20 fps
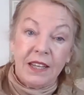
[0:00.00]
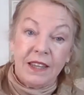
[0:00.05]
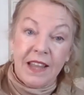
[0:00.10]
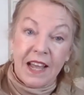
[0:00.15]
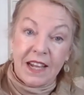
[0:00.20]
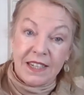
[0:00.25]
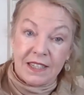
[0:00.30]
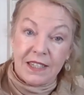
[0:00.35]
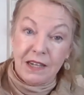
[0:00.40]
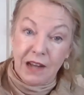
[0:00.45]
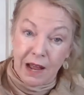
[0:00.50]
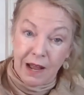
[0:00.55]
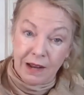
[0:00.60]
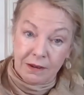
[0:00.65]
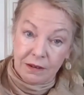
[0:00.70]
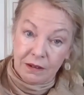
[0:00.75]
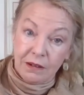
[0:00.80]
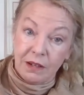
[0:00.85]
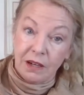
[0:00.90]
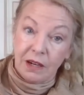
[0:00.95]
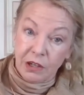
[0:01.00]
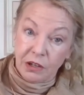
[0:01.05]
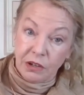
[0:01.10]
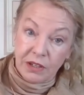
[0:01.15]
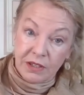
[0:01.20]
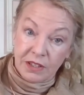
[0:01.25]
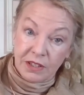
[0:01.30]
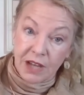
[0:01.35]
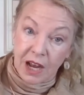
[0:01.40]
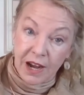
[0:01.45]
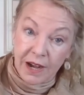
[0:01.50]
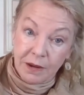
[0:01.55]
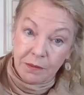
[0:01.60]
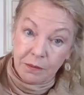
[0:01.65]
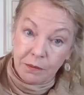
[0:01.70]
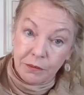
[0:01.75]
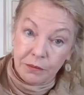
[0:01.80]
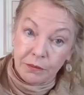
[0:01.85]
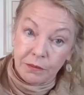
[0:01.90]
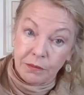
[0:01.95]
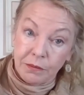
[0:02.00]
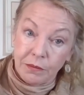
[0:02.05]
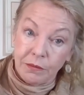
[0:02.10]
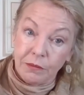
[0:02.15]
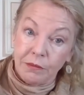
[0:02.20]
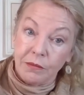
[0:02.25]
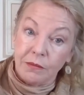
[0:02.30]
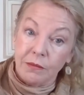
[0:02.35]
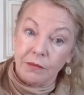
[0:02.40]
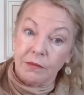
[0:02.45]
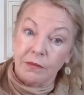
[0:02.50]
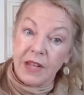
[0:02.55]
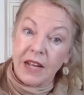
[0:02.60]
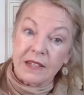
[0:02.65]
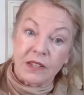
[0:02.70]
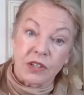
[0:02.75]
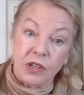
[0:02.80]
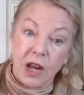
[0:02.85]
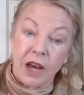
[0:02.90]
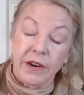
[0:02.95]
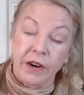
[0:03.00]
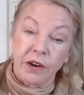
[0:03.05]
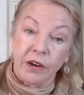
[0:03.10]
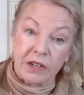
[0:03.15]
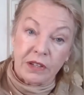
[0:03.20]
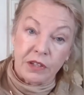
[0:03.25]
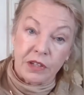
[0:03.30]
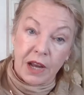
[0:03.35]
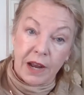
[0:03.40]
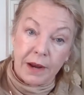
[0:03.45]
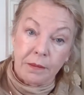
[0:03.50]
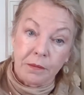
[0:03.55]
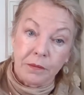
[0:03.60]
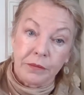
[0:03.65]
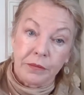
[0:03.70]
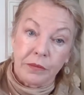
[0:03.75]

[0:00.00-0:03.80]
that's not a good sign. That's not a good sign.